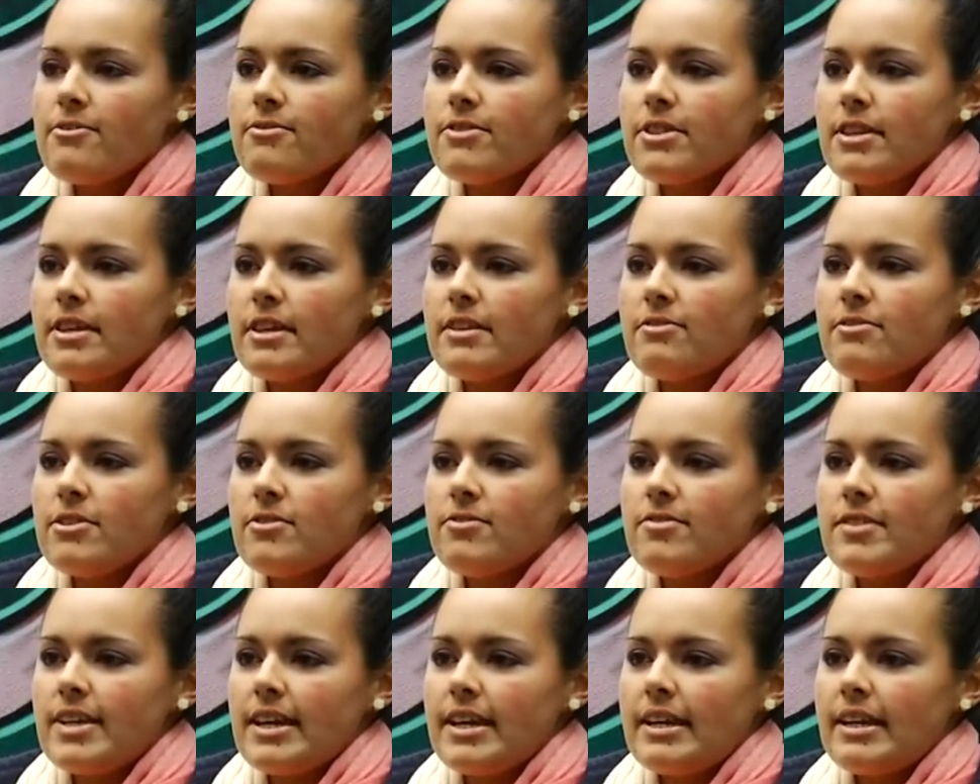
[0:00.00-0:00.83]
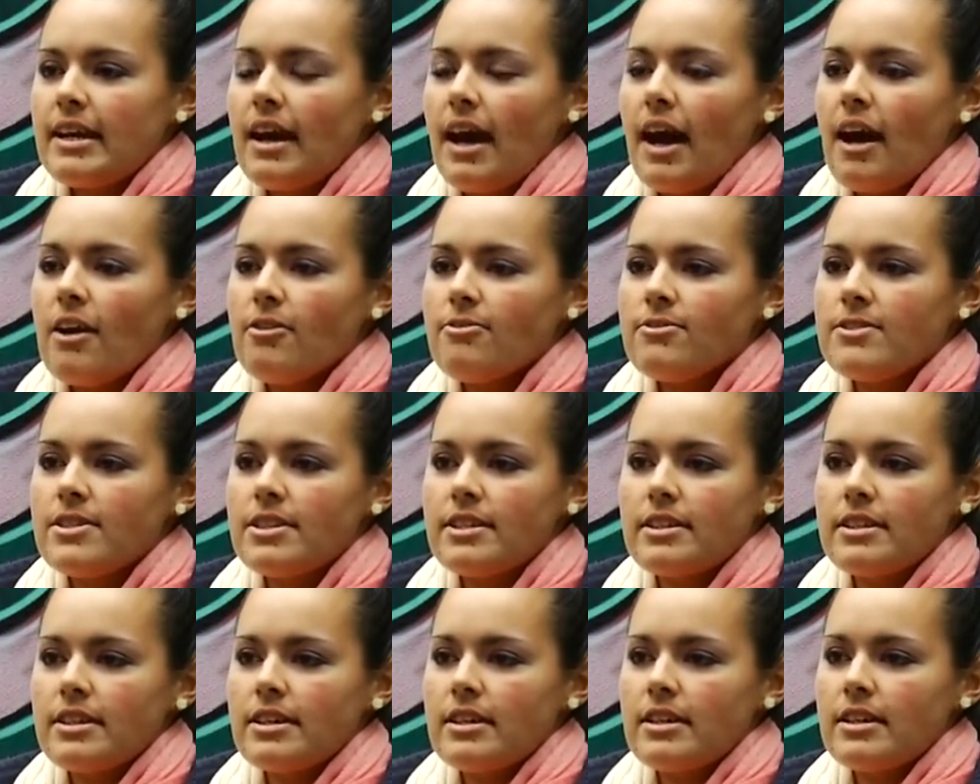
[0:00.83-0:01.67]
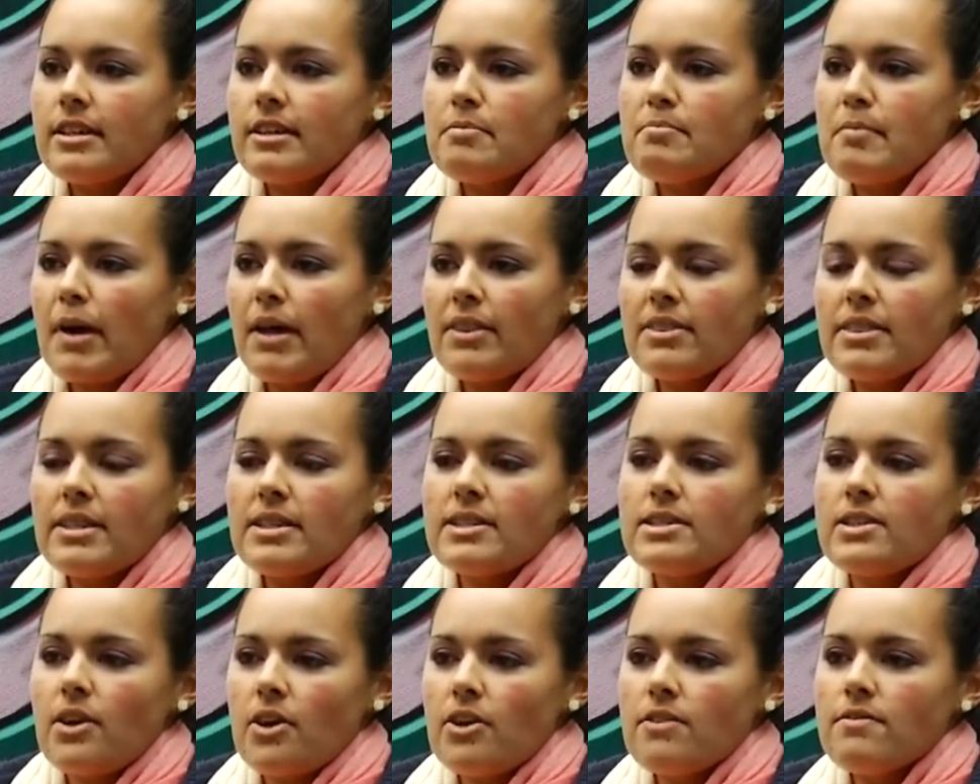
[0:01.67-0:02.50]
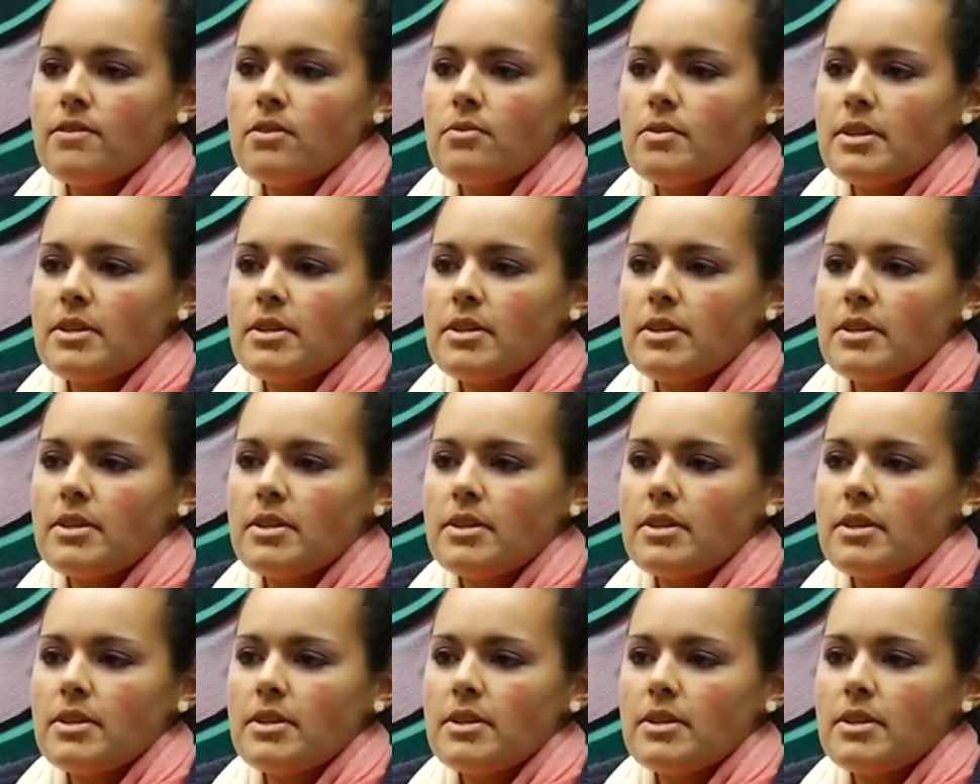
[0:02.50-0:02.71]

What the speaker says: of the 15, after the month is over